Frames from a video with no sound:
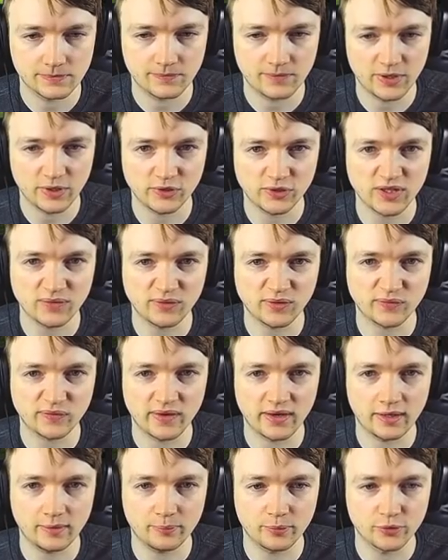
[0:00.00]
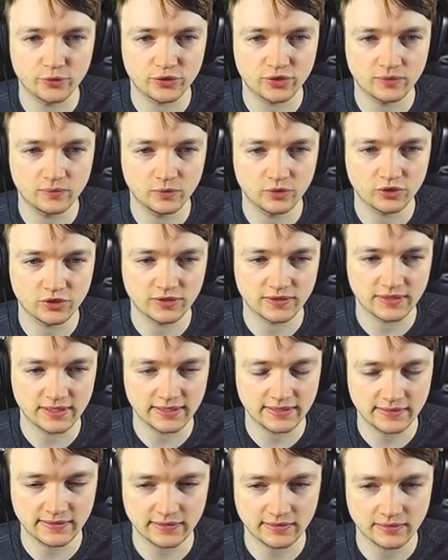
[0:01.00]
I also have the fire potion, which is
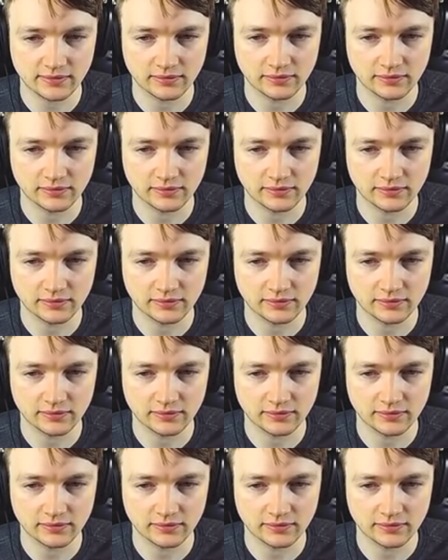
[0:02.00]
nice.